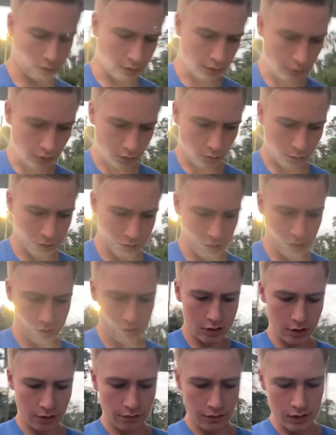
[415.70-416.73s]
our winter
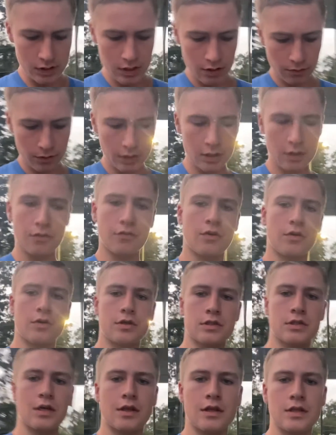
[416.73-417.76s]
service that we're gonna
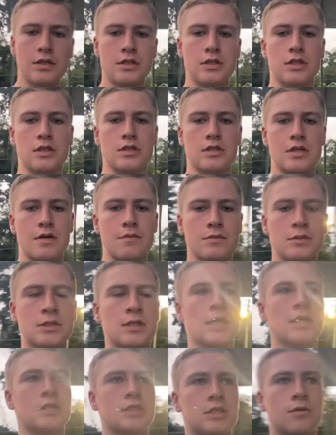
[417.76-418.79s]
focus on this year, same as
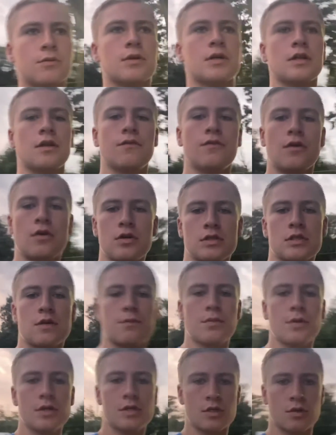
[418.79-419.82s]
last year, we're gonna focus on
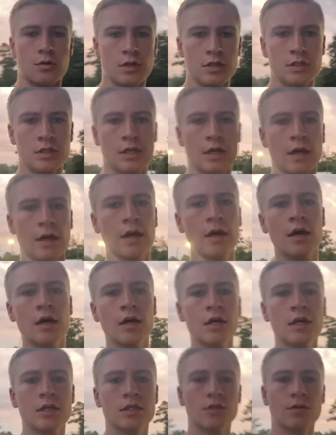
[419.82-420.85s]
pressure washing.
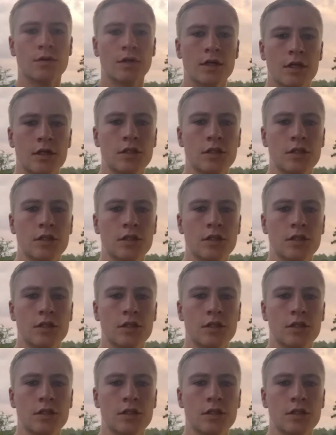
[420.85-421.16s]
So we're gonna